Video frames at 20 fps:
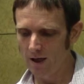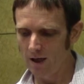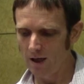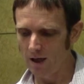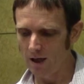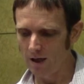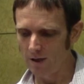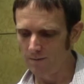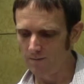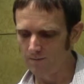
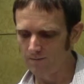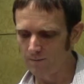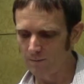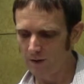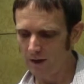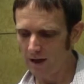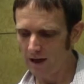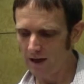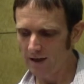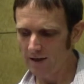
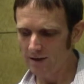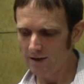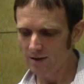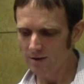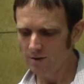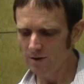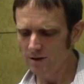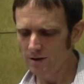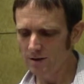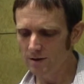I
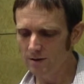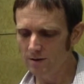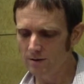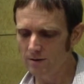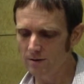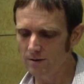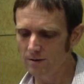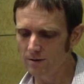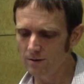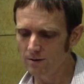started
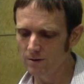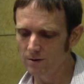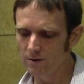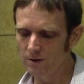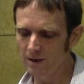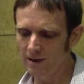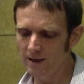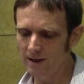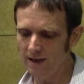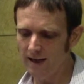
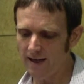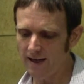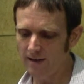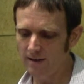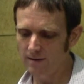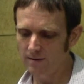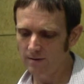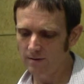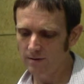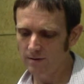looking
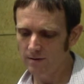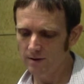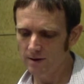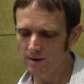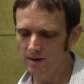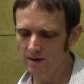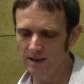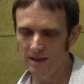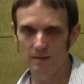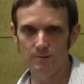at
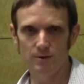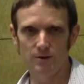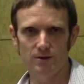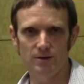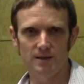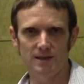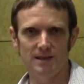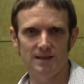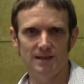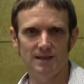
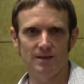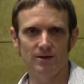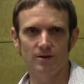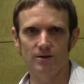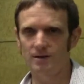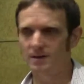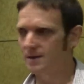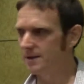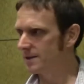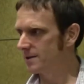sustainability in the
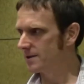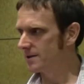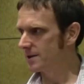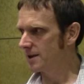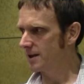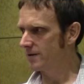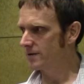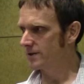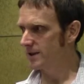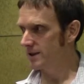arts, and this is a
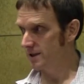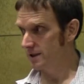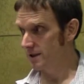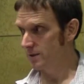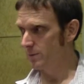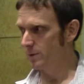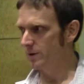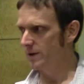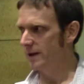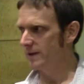conversation
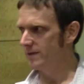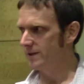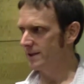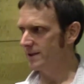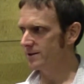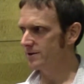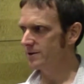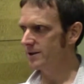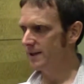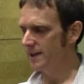that we were having
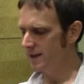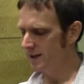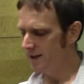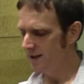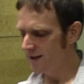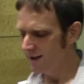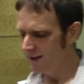yesterday.